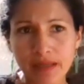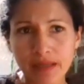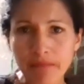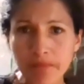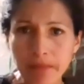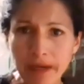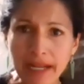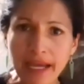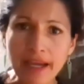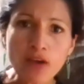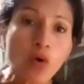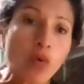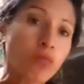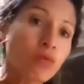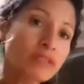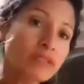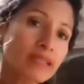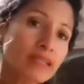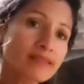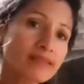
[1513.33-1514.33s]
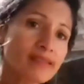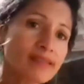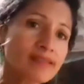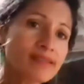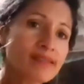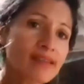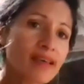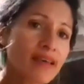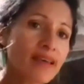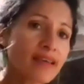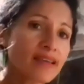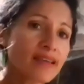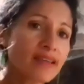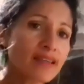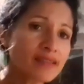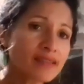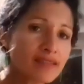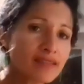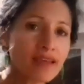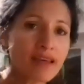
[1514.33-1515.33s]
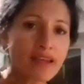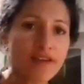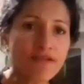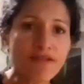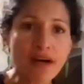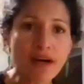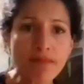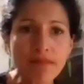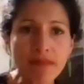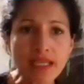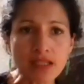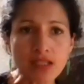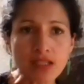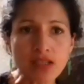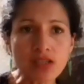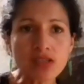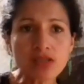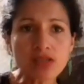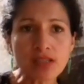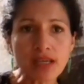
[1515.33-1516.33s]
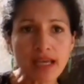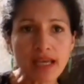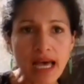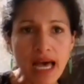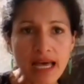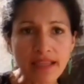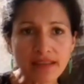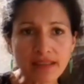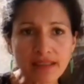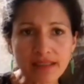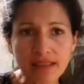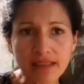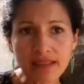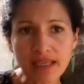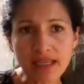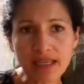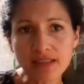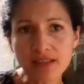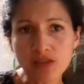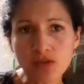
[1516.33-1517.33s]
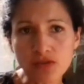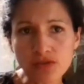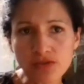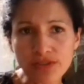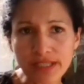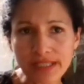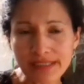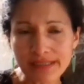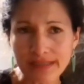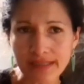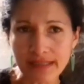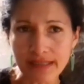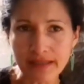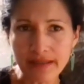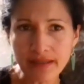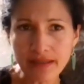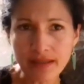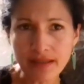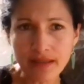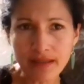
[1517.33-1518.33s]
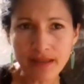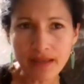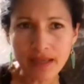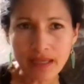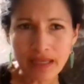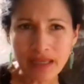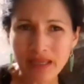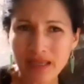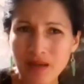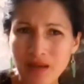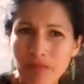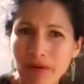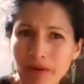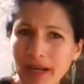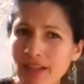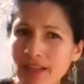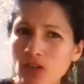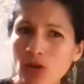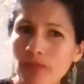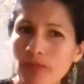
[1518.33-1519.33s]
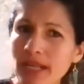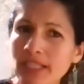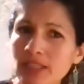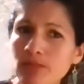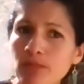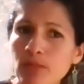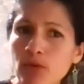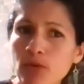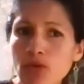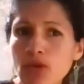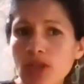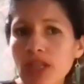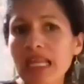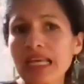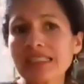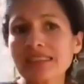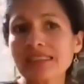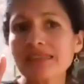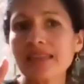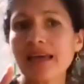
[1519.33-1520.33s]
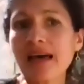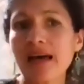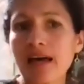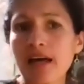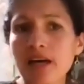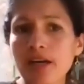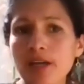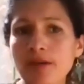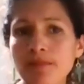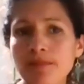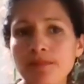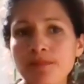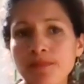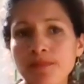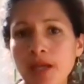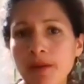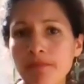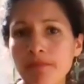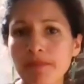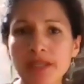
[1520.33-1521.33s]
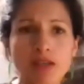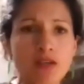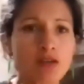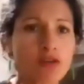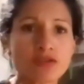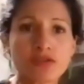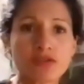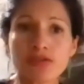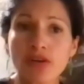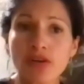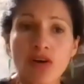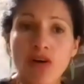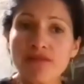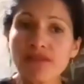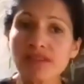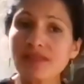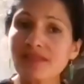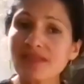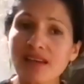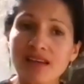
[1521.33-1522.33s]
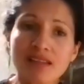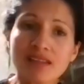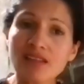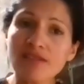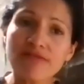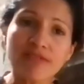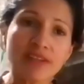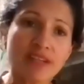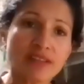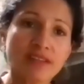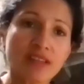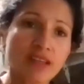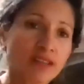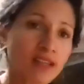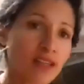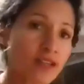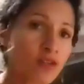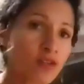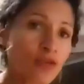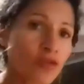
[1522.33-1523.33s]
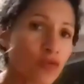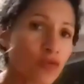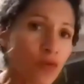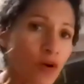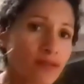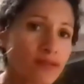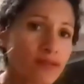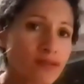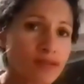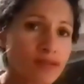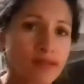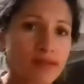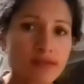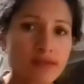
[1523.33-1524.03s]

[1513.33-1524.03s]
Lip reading: But I always, I should say, it's 35 minutes, 180 or 60. But I normally put less time because some ovens are different than another ones.